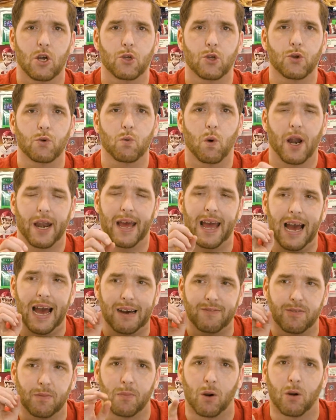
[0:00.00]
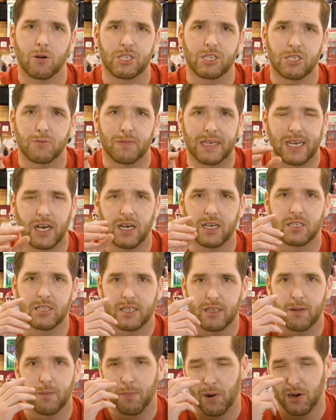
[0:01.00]
you want to have emojis because
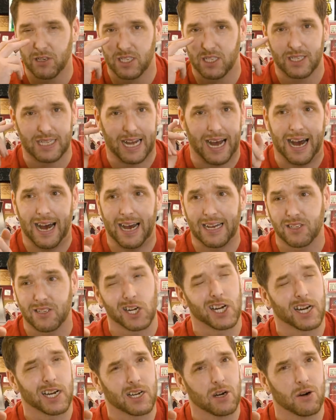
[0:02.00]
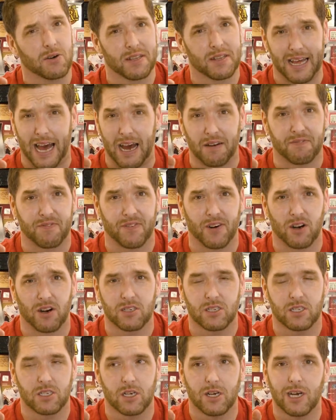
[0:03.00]
person's eyes are going to go to that
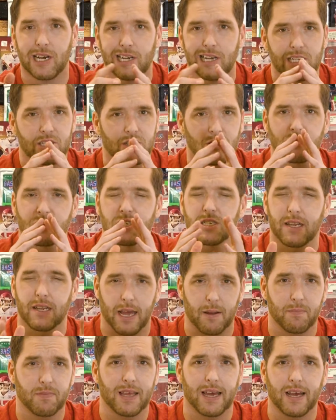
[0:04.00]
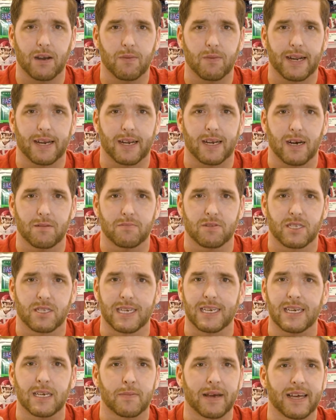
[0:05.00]
first. So same thing when it comes to
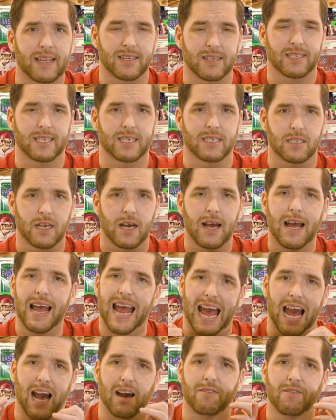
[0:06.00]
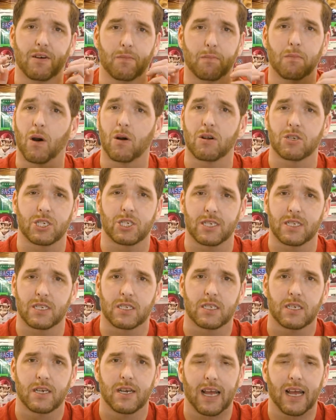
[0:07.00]
eBay listings, have
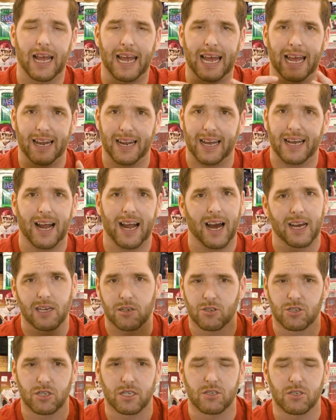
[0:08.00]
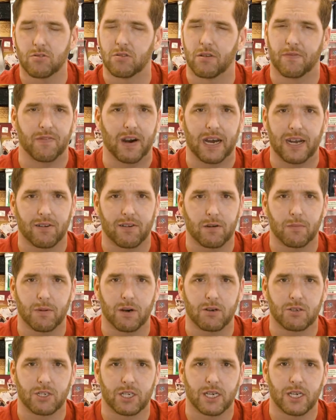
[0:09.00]
emojis in it. I usually do the fire
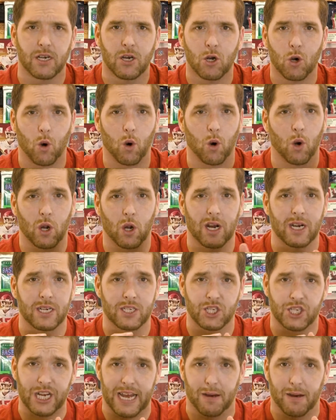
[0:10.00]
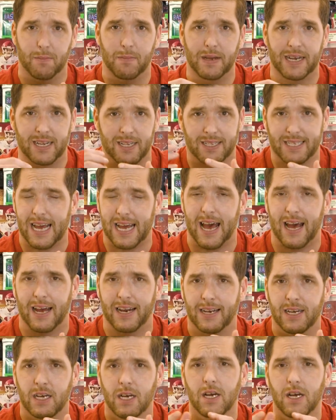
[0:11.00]
emoji or a gem and a
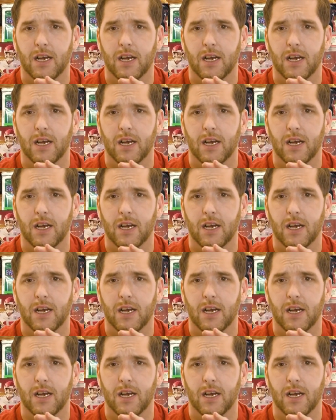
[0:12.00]
10.